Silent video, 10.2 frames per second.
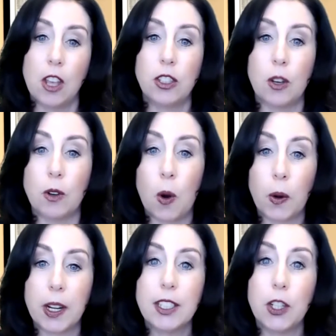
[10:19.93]
so
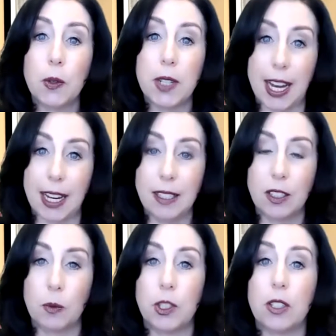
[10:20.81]
according to
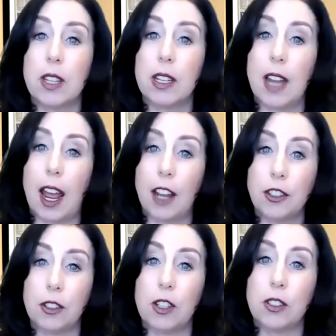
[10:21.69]
nace which is the
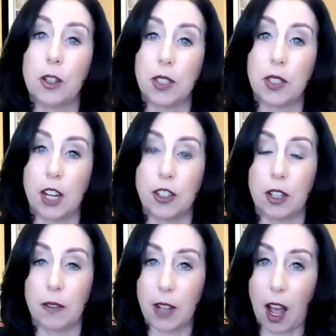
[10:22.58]
national association
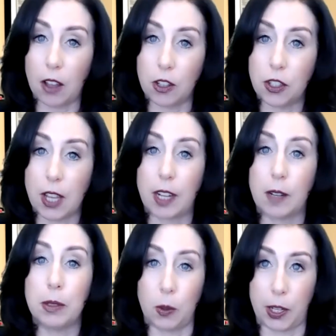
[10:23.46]
of colleges and
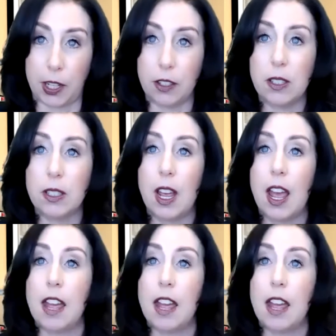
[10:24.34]
employers